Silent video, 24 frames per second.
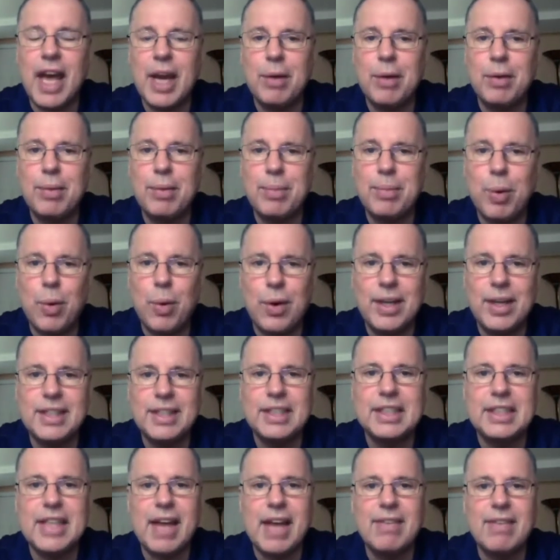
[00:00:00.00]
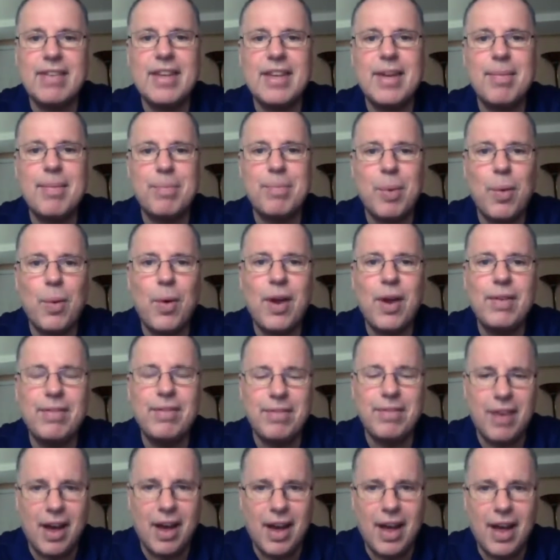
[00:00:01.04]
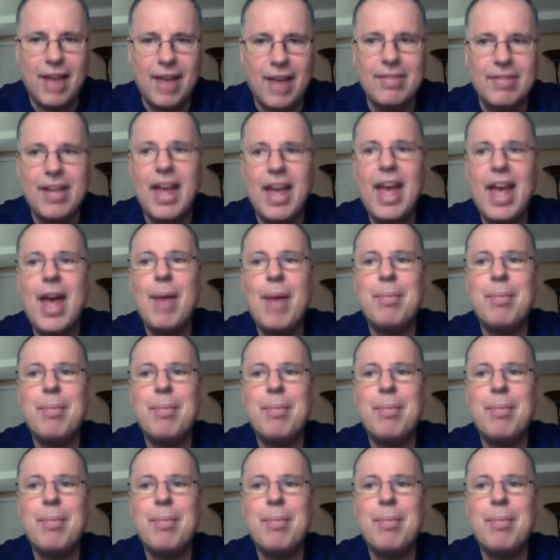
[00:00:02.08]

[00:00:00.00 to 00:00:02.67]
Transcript: at a reported $7.5